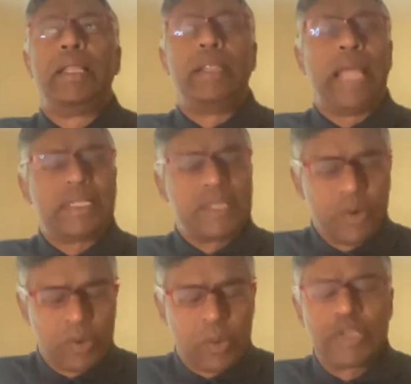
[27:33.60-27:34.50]
that's a
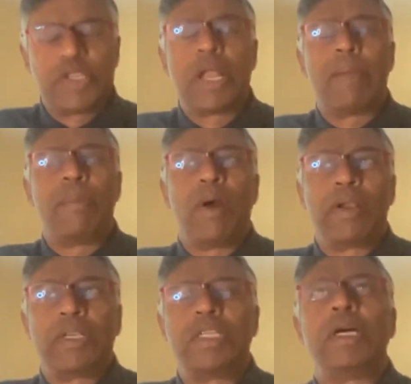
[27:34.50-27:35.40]
good question. I'm
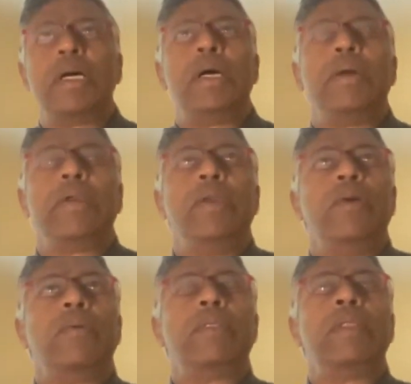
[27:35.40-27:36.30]
not,
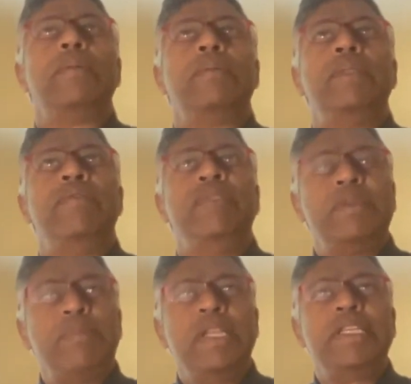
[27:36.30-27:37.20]
the
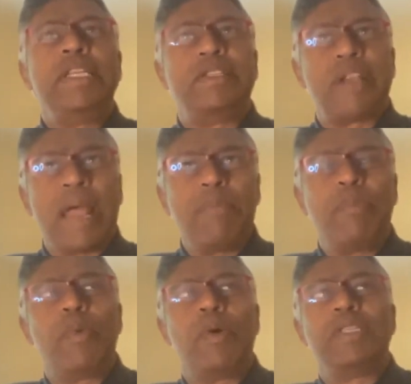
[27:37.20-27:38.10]
visibility
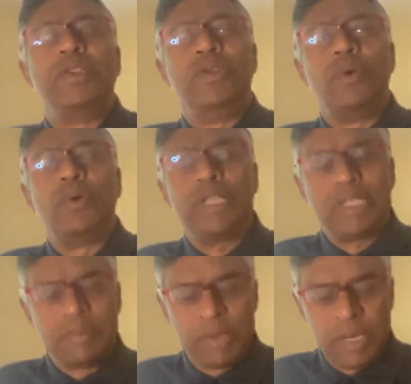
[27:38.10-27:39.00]
trap was
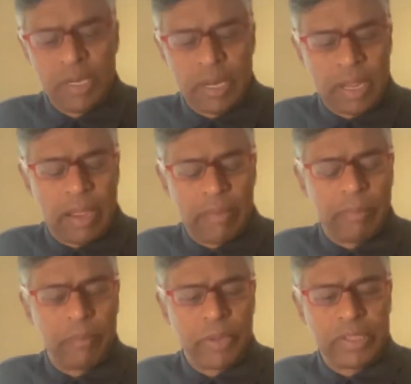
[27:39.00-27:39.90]
noticeable
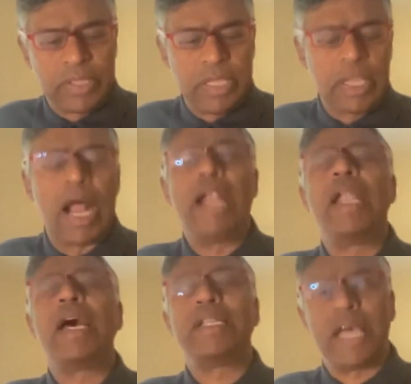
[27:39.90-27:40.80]
with the
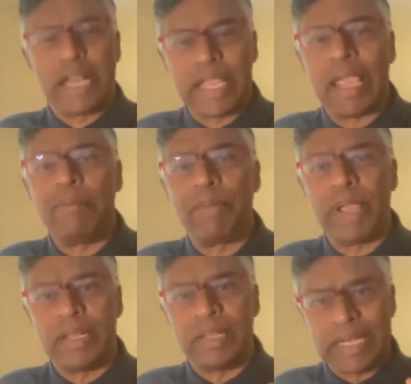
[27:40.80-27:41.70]
Anna Hazare
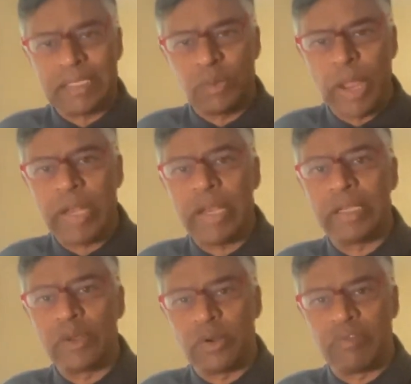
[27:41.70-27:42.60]
campaign. That's when
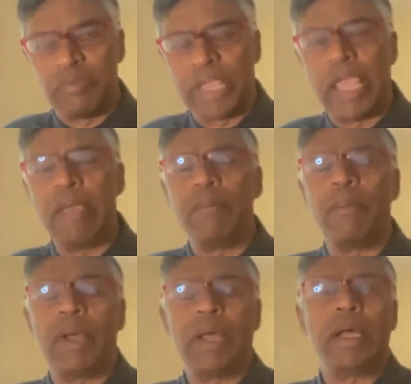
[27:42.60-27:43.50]
it sort of
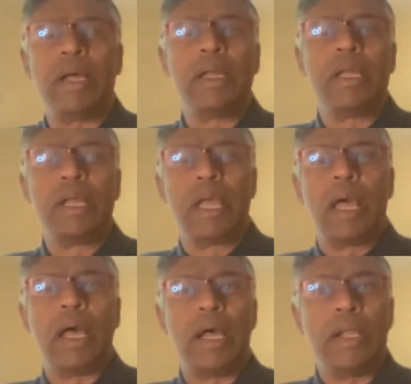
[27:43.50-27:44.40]
became
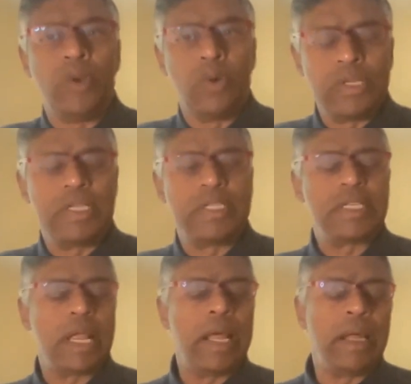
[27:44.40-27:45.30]

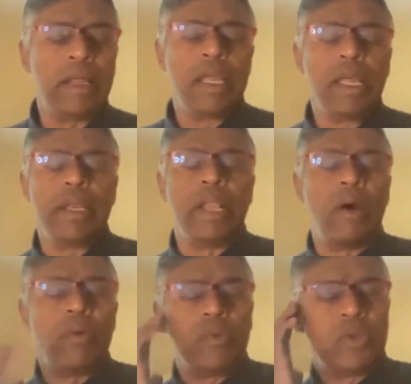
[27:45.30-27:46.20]
noticed.
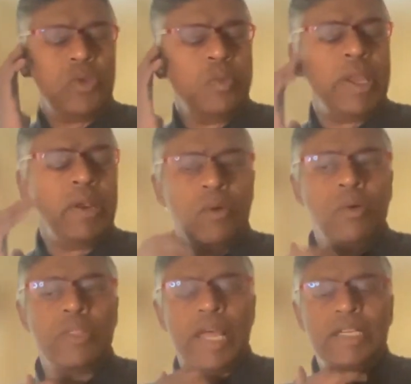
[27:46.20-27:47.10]
Now, you may
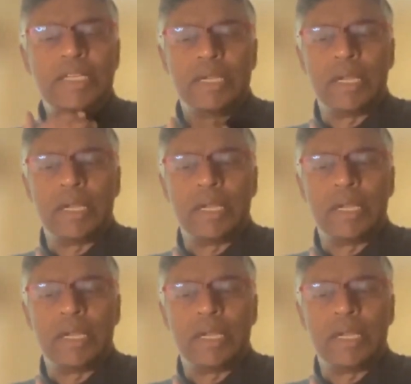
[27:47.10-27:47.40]
know that,